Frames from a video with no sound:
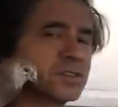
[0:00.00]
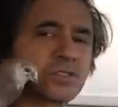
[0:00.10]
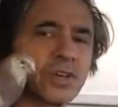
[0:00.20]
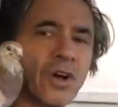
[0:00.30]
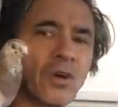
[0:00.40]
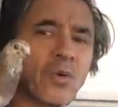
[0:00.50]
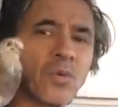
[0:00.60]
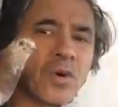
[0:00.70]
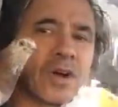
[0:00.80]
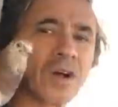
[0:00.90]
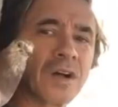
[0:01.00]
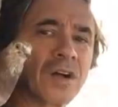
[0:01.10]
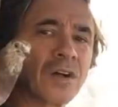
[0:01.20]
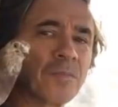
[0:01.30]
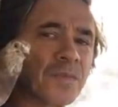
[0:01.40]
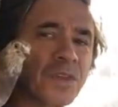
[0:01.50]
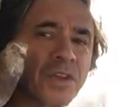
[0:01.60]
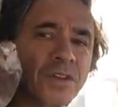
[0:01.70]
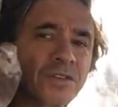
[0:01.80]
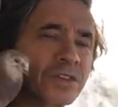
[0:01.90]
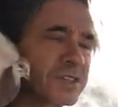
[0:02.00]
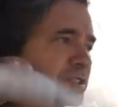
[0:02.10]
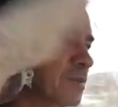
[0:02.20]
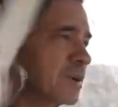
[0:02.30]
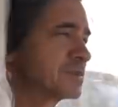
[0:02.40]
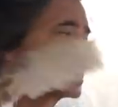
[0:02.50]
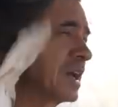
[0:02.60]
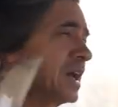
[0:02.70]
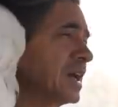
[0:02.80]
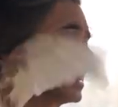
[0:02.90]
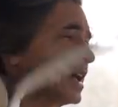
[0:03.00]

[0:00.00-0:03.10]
So, do you see what I'm saying?